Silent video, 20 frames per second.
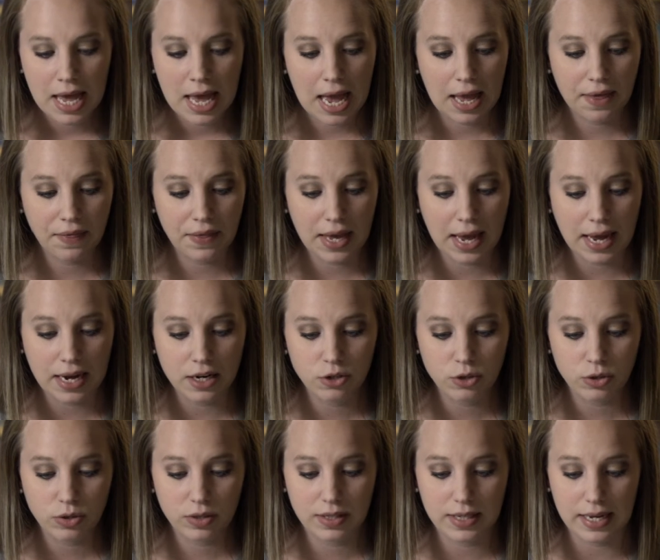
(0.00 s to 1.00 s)
And the
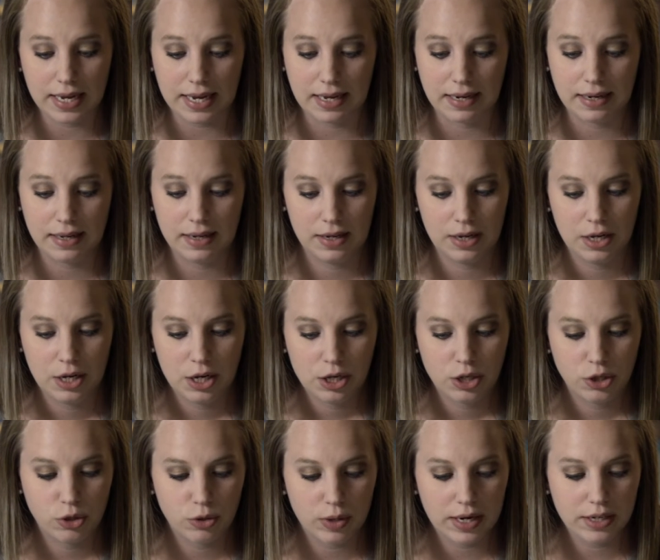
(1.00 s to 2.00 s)
angel said,
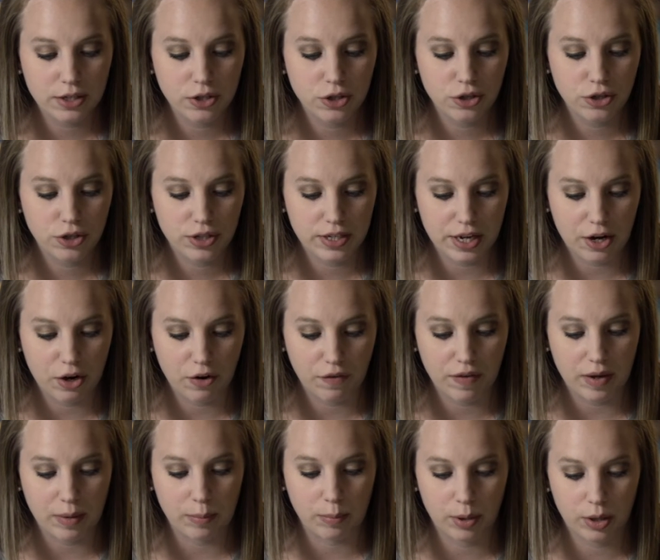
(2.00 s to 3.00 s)
Dress
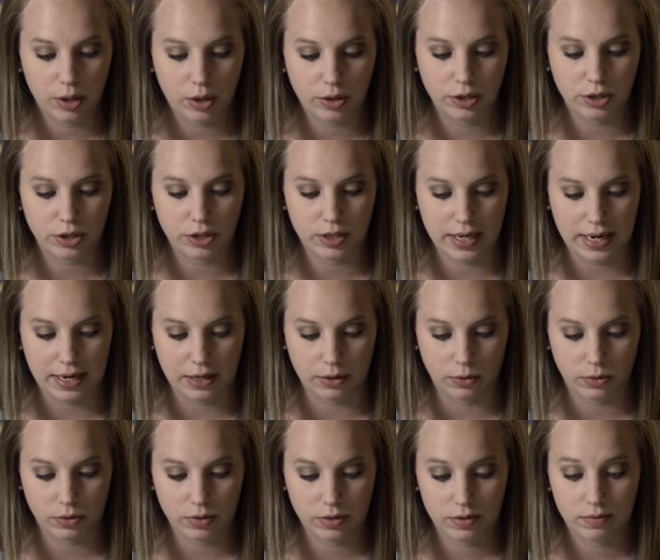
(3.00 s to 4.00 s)
yourself and put on your
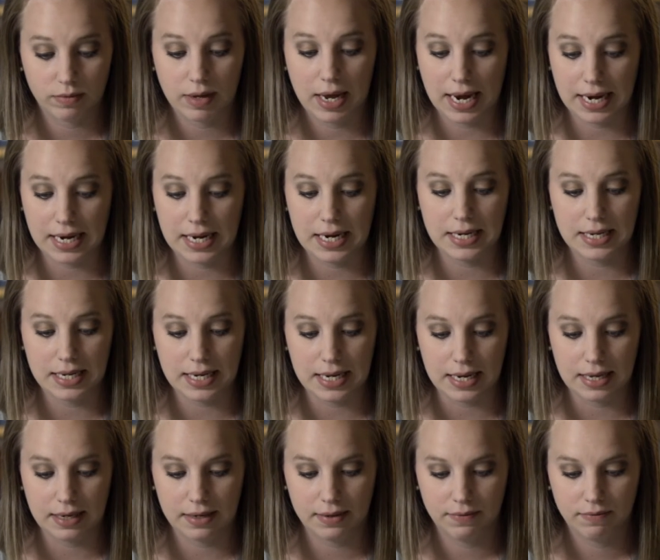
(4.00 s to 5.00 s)
sandals. And he
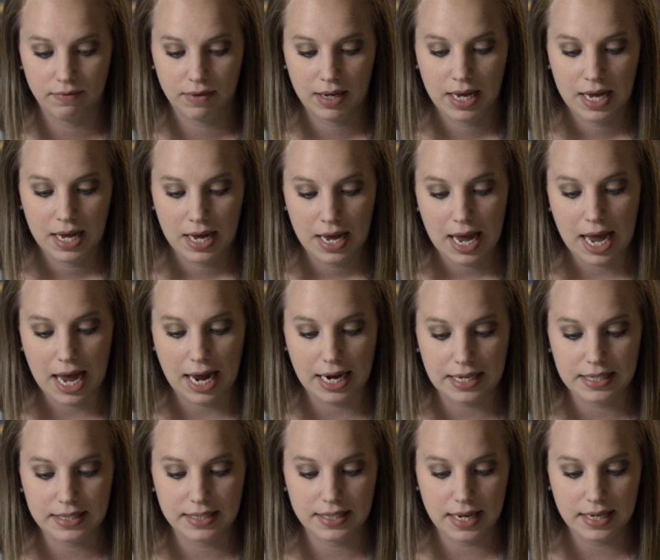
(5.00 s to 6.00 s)
did. And
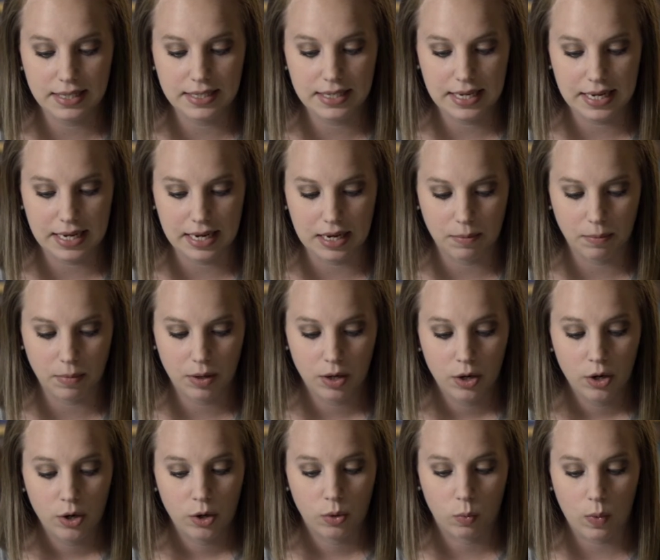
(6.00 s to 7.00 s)
he said to him,
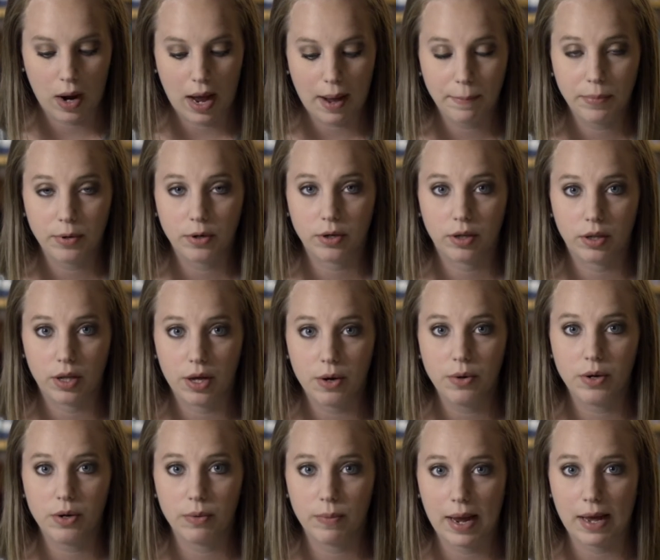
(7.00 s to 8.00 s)
Wrap your
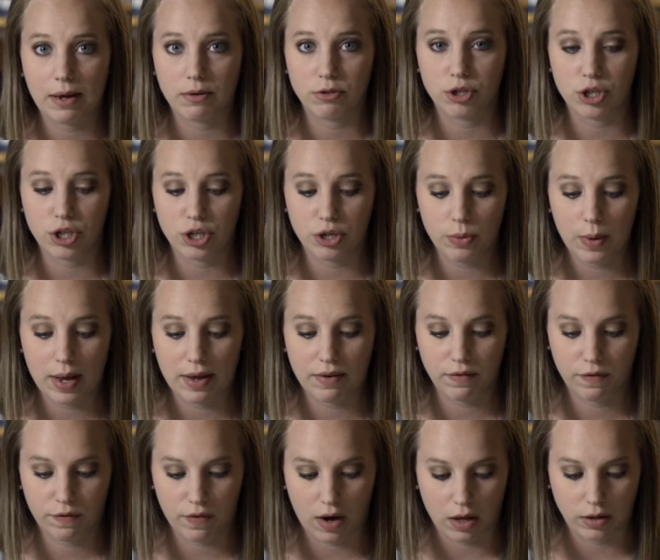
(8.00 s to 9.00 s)
cloak around you
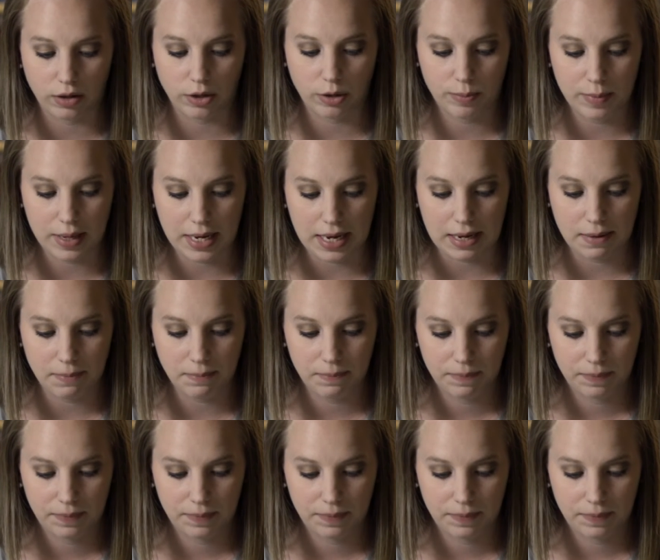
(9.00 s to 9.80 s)
and follow me.